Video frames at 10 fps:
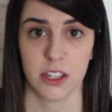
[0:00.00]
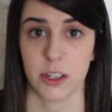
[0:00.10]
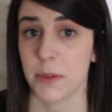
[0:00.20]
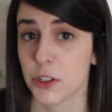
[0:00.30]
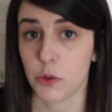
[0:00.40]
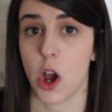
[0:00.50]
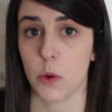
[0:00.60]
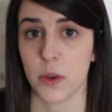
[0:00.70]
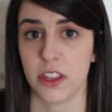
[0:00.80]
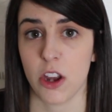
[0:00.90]
Something's
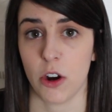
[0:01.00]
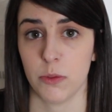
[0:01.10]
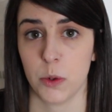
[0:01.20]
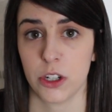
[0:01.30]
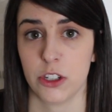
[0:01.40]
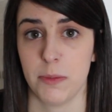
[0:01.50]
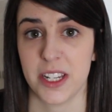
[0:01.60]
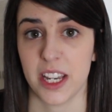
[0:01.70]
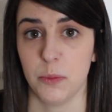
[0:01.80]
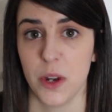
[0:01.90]
wrong with the artwork to
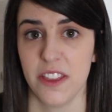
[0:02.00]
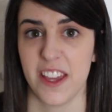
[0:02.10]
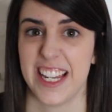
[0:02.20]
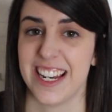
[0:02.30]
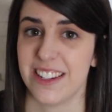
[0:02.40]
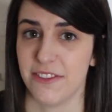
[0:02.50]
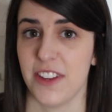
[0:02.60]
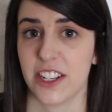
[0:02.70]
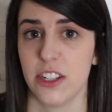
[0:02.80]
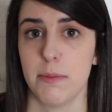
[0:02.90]
begin with and they need to
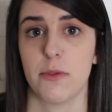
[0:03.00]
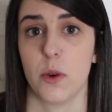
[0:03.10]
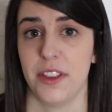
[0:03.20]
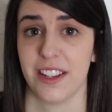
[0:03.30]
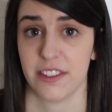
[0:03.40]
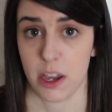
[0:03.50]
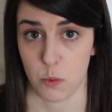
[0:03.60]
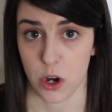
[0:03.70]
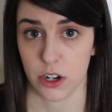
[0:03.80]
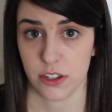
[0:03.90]
fix it before things
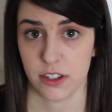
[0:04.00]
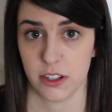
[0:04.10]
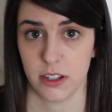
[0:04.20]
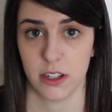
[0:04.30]
get worse.